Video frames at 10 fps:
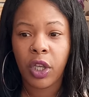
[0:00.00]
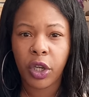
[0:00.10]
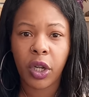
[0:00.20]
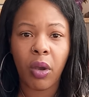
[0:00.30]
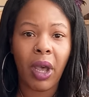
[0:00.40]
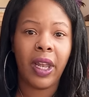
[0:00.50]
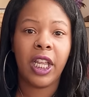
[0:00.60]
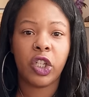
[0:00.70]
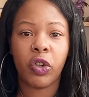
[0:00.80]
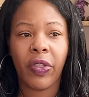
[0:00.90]
you know, and
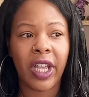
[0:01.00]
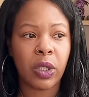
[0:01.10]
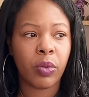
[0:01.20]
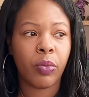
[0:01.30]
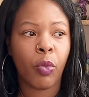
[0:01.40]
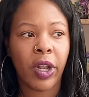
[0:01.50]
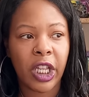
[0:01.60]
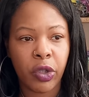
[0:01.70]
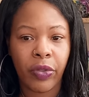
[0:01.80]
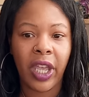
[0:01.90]
literally that's what they
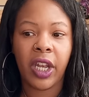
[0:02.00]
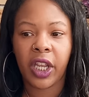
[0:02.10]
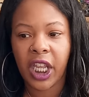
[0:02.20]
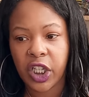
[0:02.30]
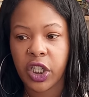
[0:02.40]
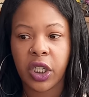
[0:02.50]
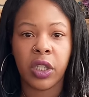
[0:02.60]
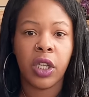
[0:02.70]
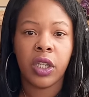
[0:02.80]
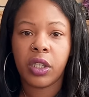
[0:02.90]
do. They're in the kitchen